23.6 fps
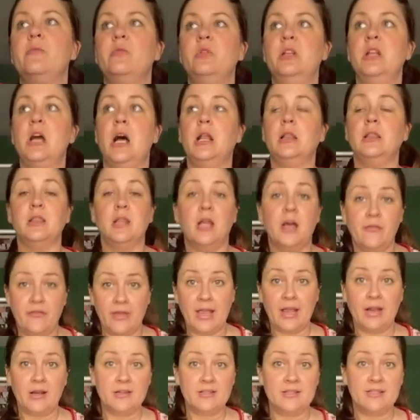would not love
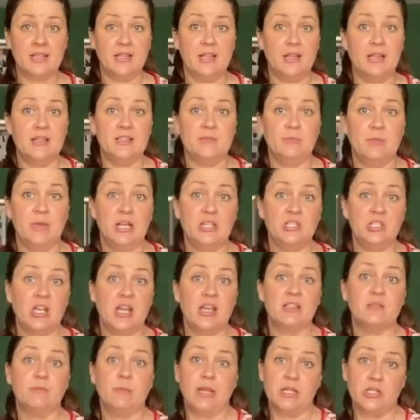Harrison as much
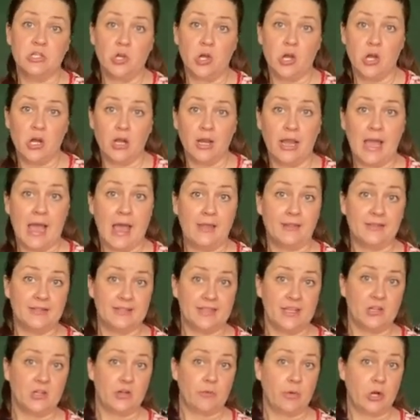as my dog,
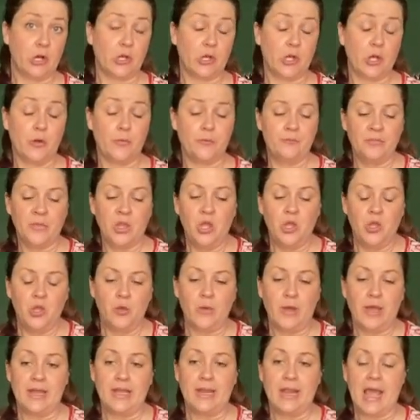Alexander Marco who
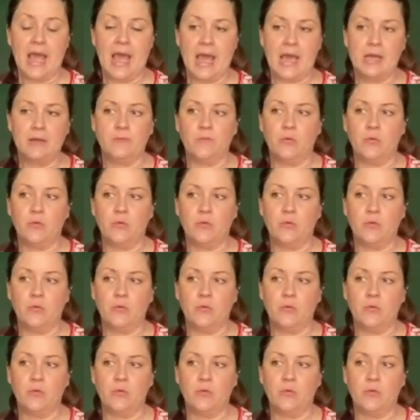I had had